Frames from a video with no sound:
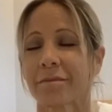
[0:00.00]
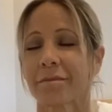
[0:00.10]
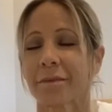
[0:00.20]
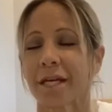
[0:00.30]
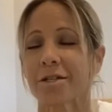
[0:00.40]

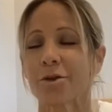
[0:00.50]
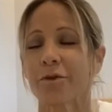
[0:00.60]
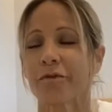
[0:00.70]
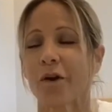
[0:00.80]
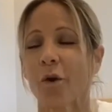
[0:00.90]
And so
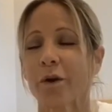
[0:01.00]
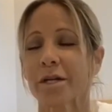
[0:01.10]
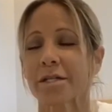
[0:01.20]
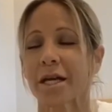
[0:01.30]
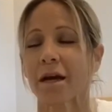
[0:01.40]

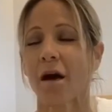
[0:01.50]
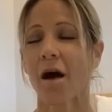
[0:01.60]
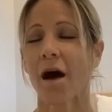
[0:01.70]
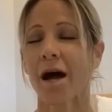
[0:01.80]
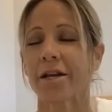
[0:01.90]
focusing
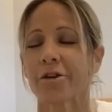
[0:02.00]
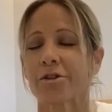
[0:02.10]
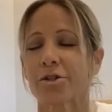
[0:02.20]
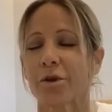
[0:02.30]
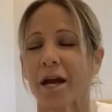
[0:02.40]
on your
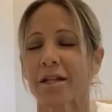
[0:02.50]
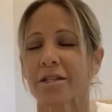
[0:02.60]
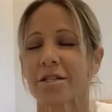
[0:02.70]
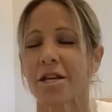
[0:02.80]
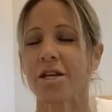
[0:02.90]

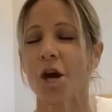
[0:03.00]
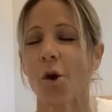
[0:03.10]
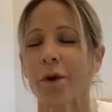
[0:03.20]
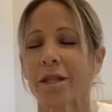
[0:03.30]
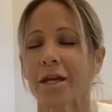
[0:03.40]
strengths,
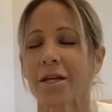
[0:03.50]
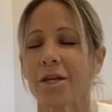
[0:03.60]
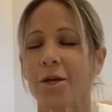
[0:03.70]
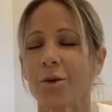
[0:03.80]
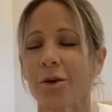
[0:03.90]
knowing that
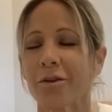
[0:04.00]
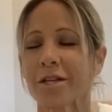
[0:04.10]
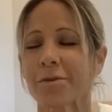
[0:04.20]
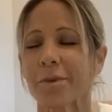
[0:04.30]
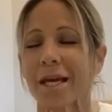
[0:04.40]
you are
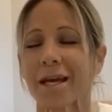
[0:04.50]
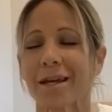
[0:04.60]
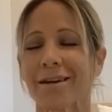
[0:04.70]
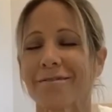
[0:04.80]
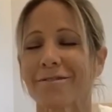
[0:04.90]
this being
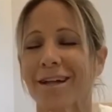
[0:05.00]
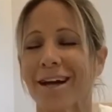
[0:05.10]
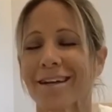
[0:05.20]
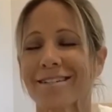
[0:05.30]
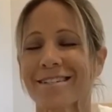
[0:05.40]
of
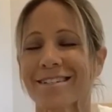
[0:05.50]
light,